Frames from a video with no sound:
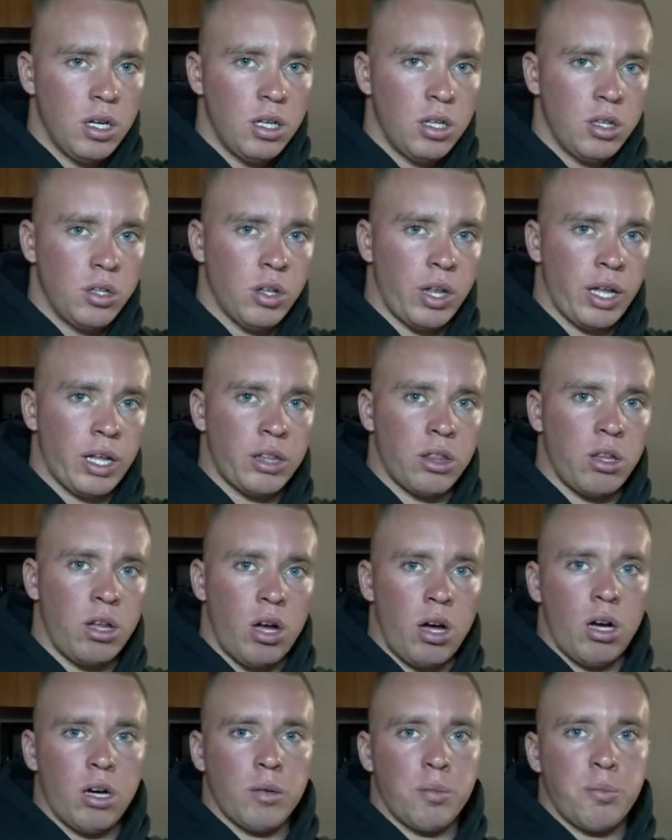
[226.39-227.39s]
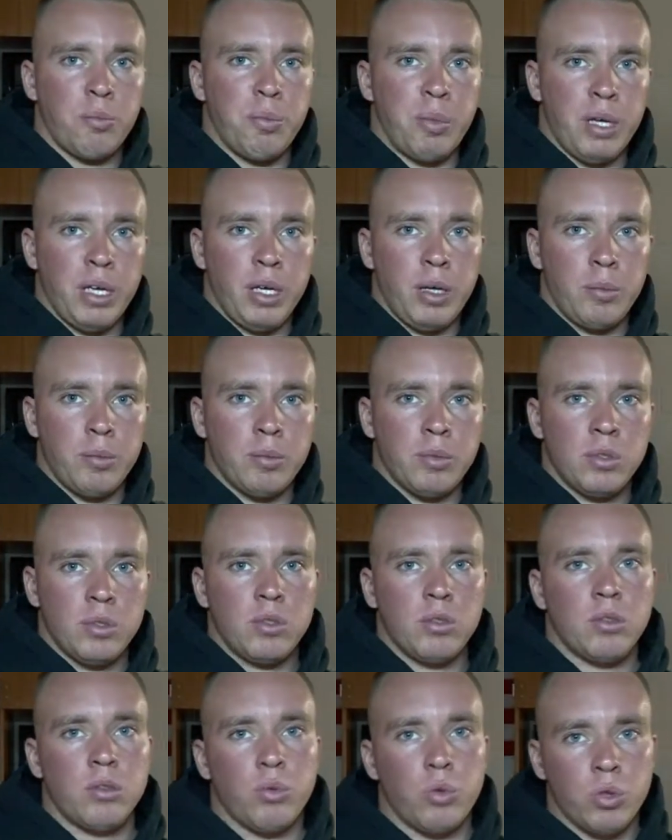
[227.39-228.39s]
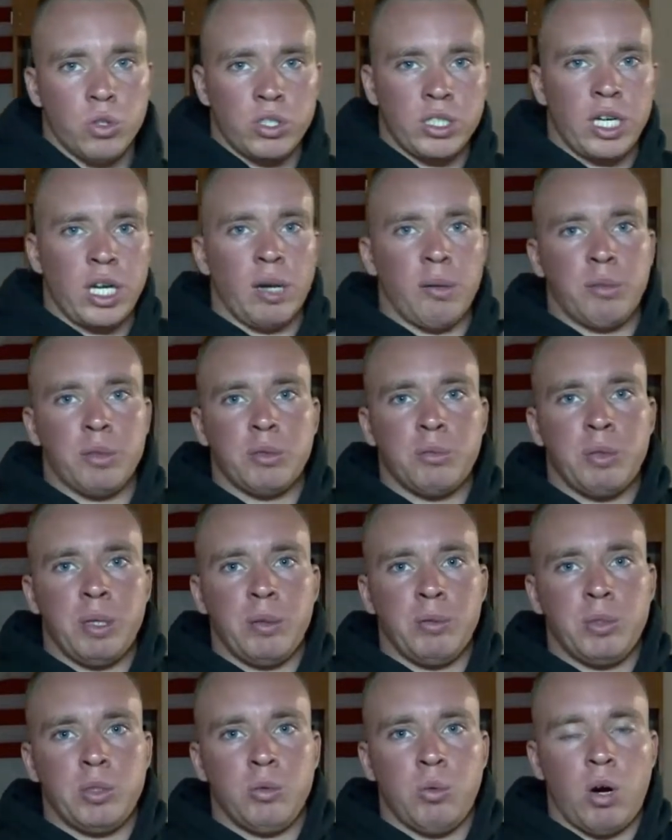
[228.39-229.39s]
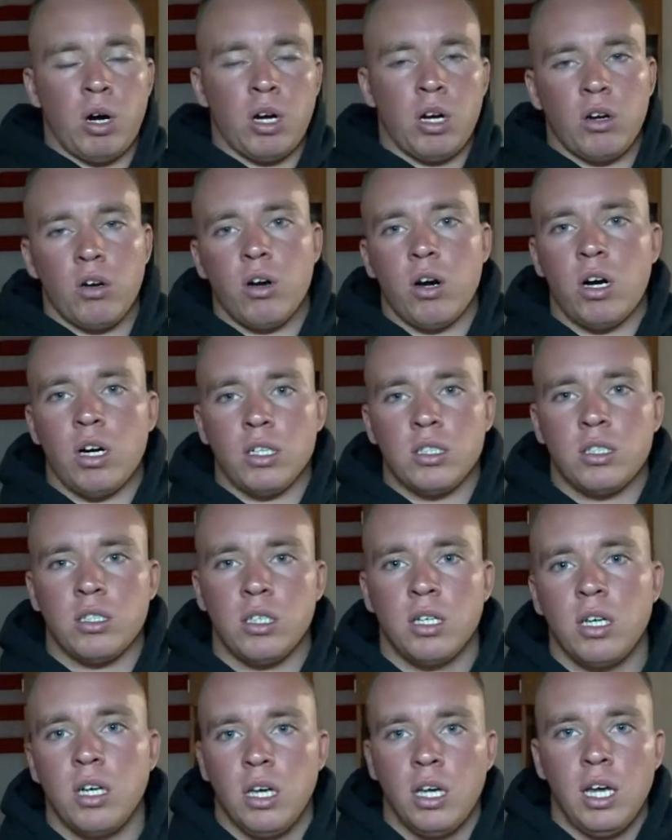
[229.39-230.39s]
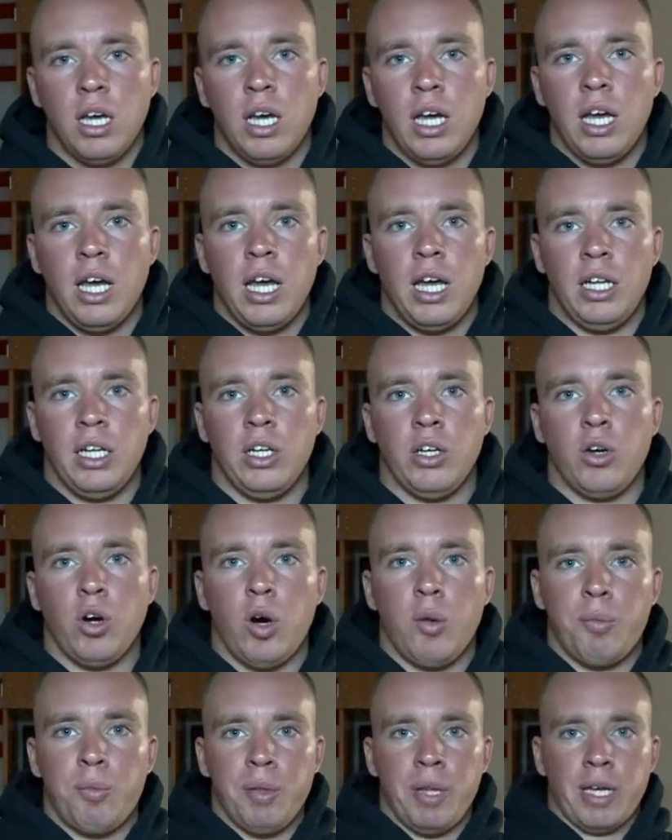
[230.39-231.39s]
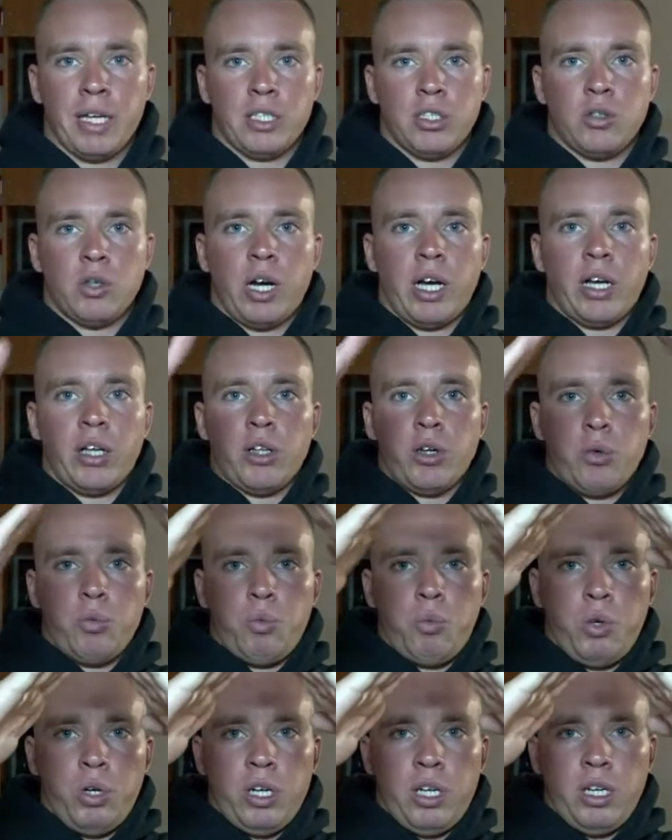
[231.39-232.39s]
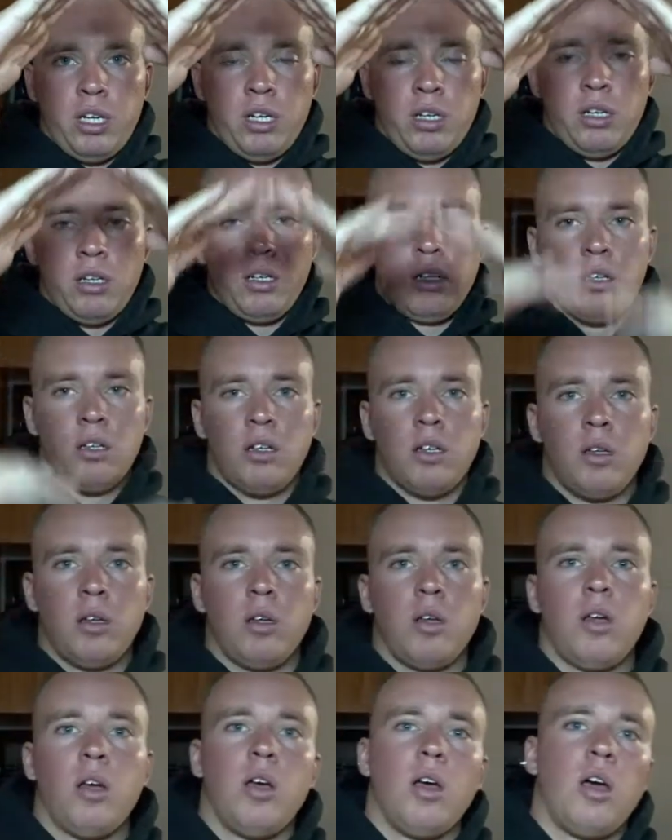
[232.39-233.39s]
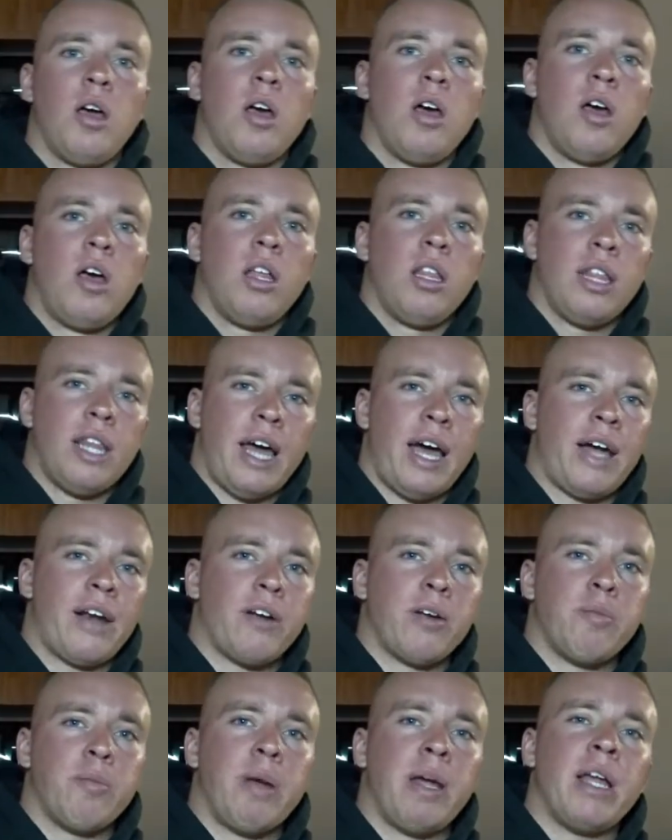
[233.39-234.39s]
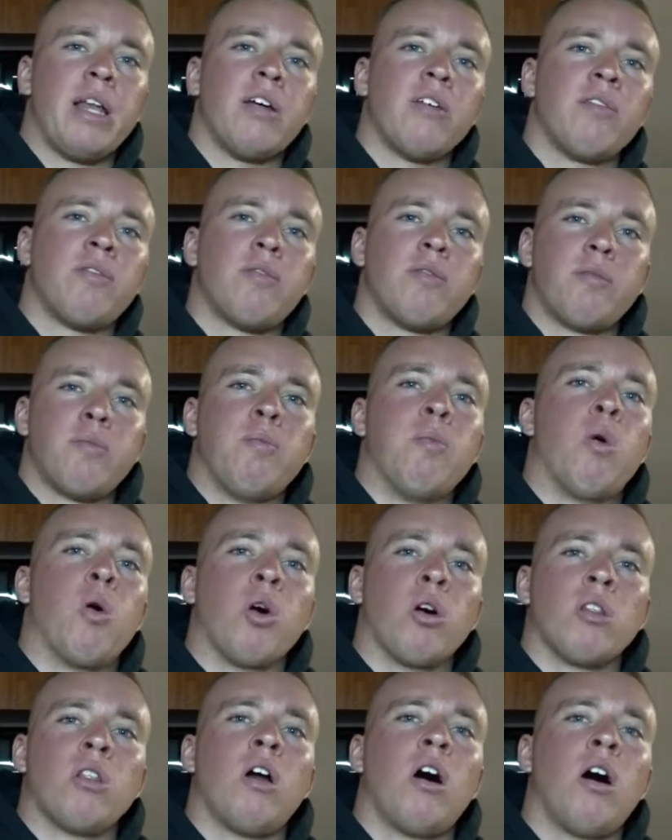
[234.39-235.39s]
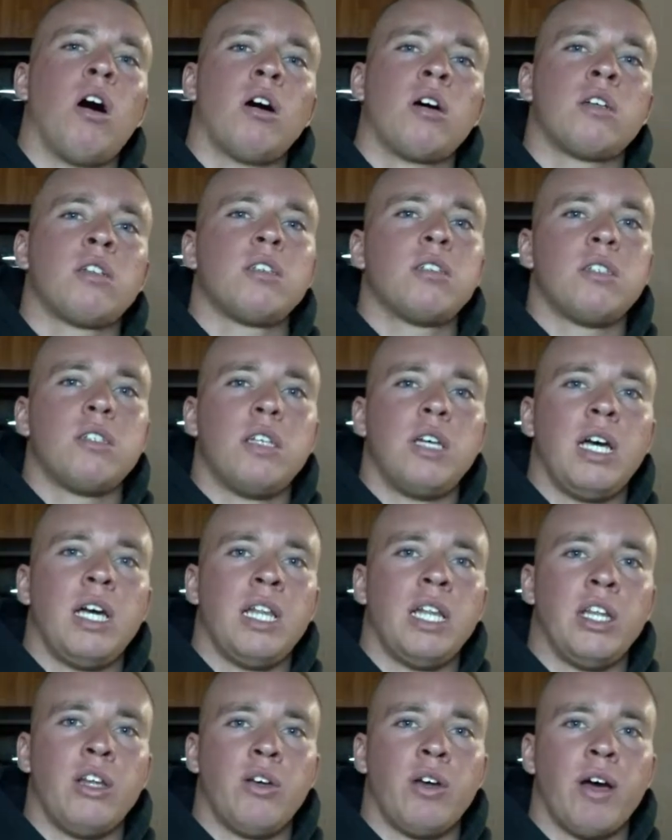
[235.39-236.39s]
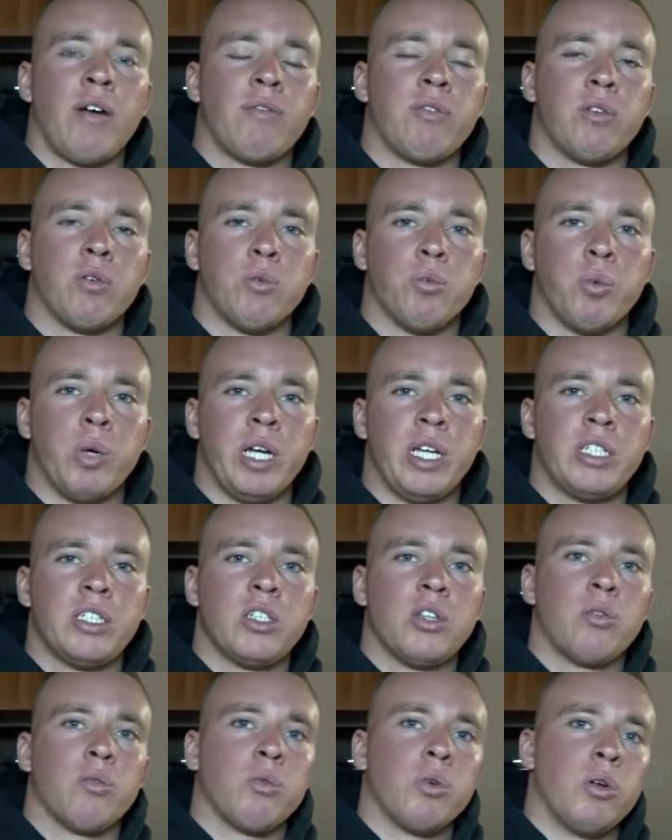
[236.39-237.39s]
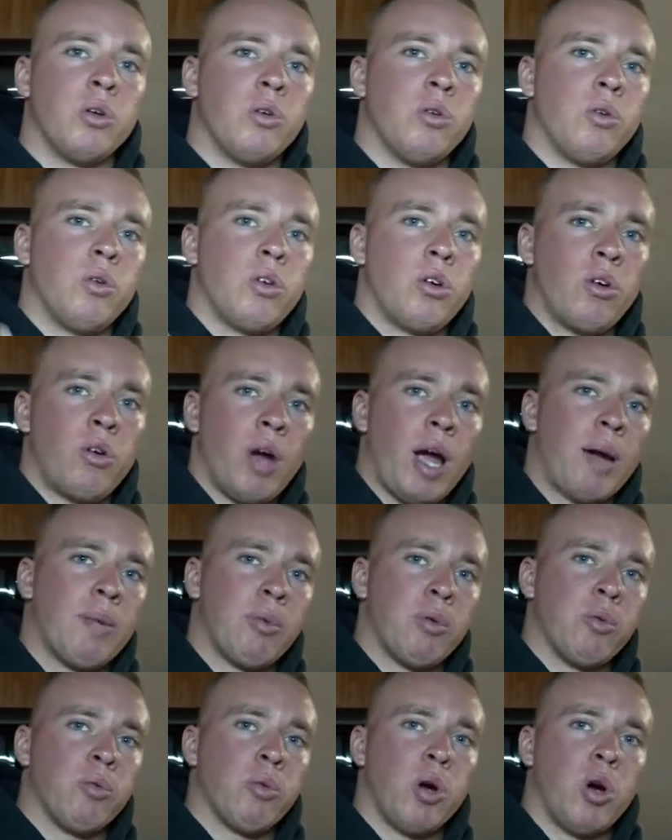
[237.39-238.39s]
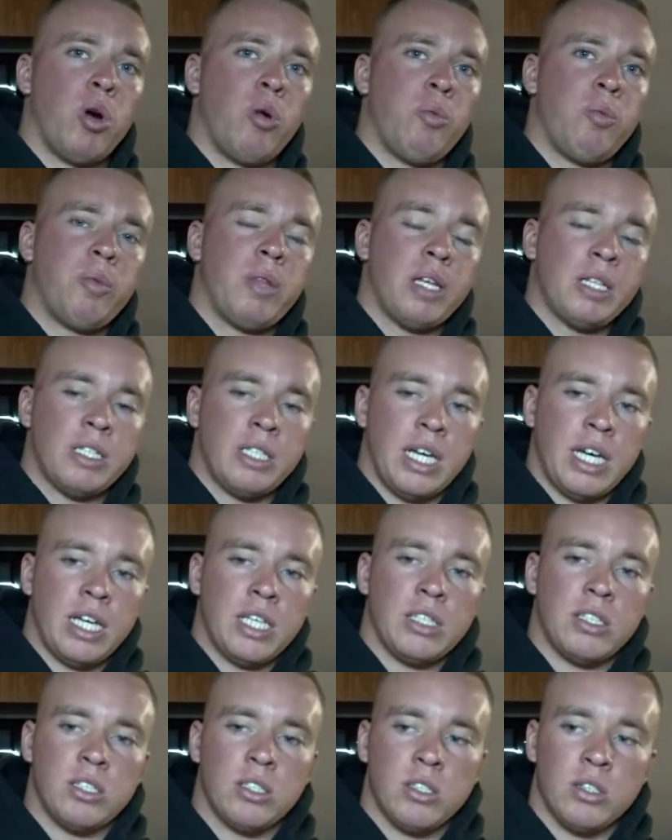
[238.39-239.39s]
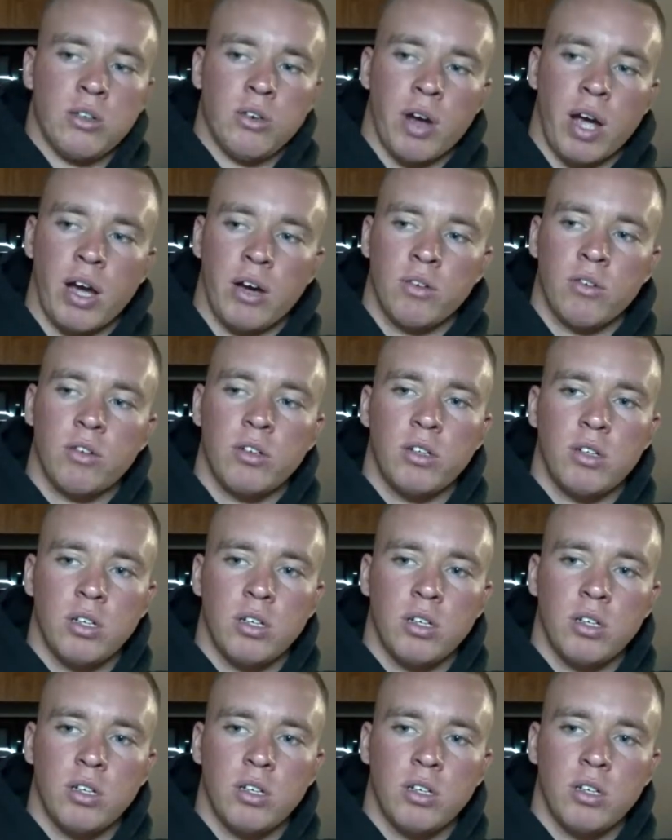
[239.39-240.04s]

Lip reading: they're like log beams. Well, they're set up as beams. You walk across, and you go up like a triangular wooden ladder made of more logs, and then you have to reach through, grab a rope that's hanging to the ground,